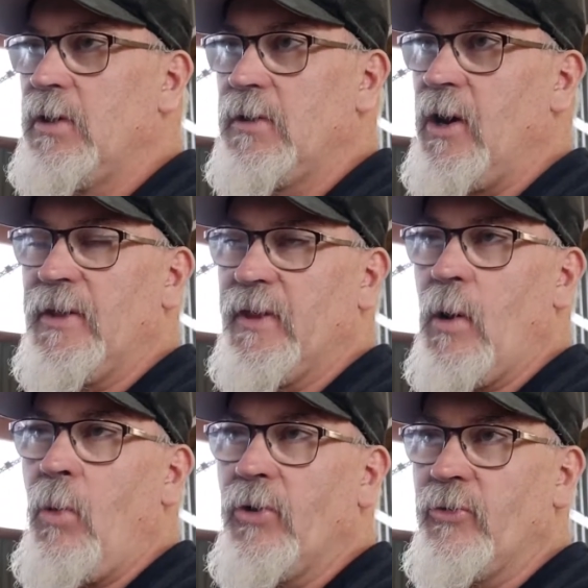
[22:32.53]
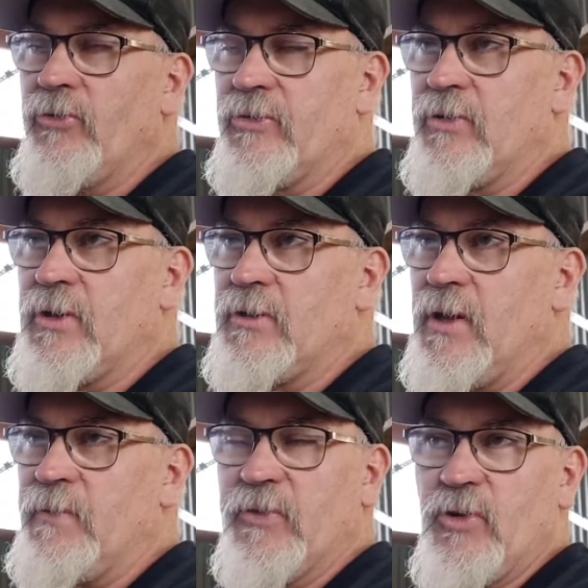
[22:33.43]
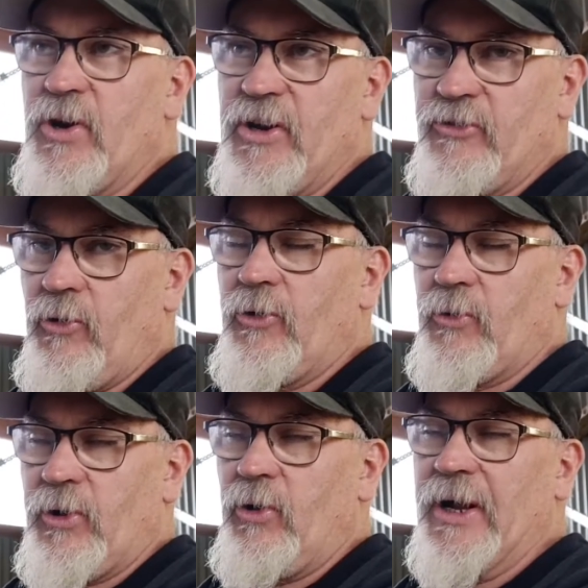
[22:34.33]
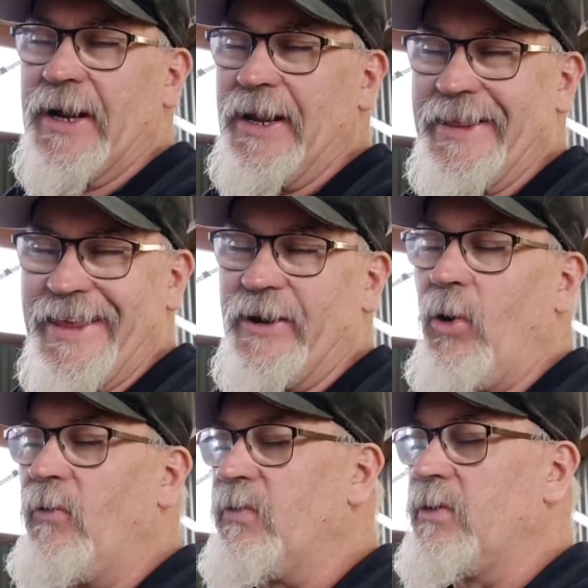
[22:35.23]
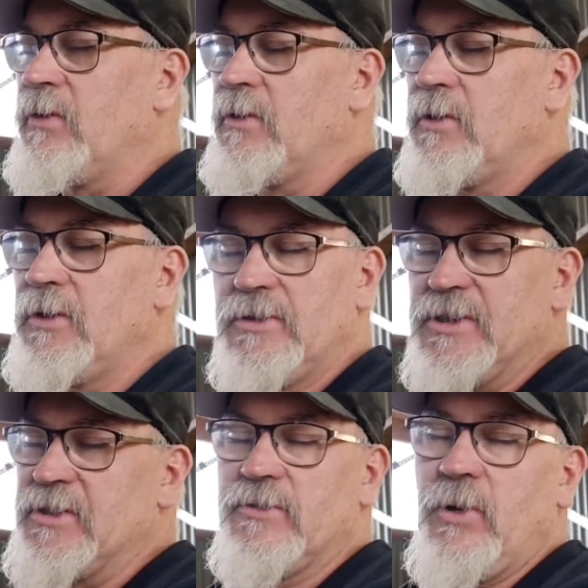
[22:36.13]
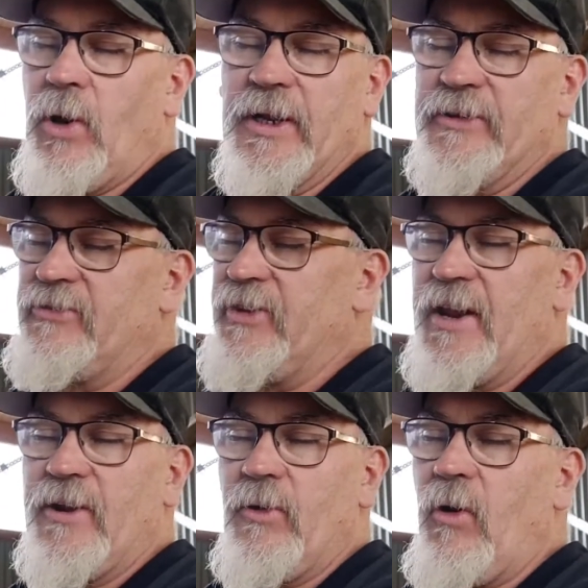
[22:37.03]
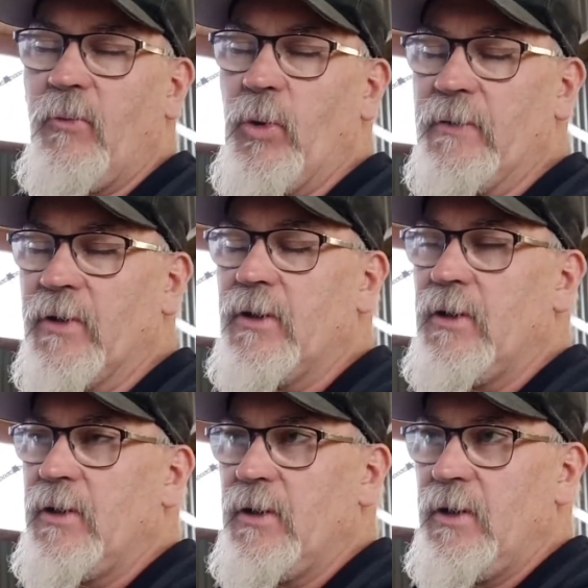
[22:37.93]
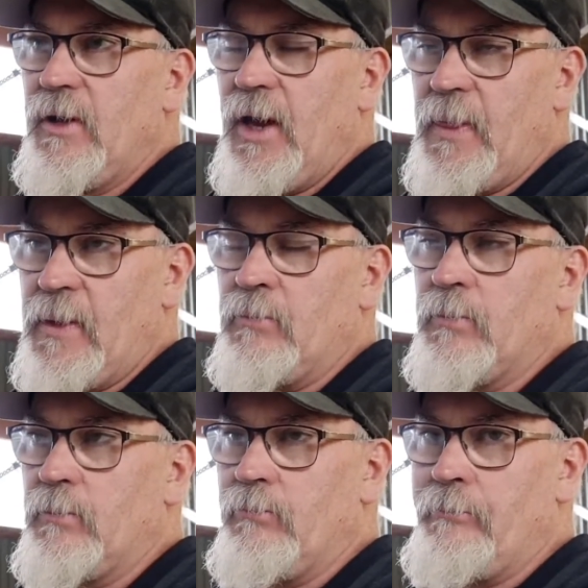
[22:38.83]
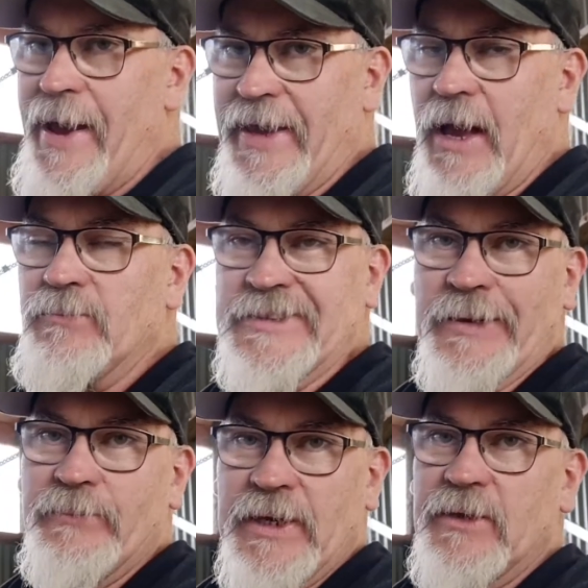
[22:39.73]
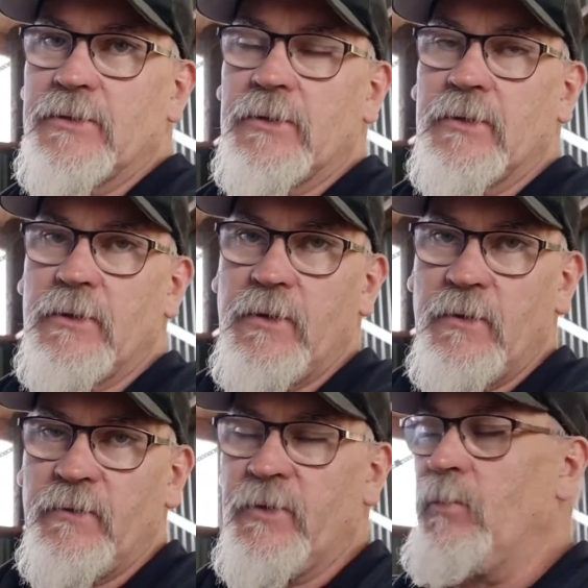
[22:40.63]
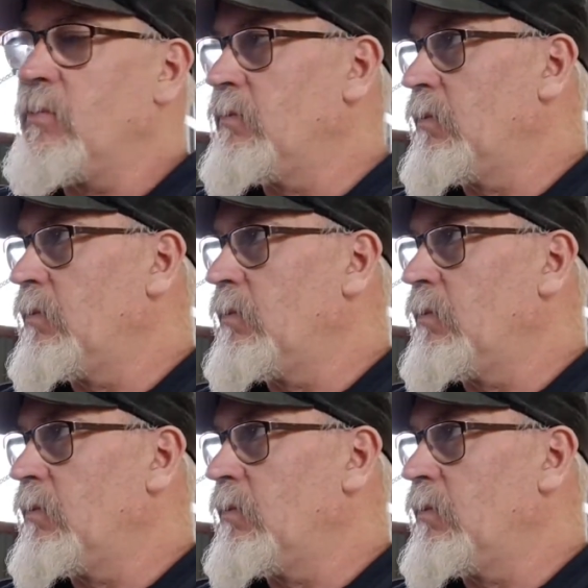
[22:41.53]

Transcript: The only thing I might do is, if it's got any sign writing on it, clean that off, just lightly sand it off, whatever, and then make up something from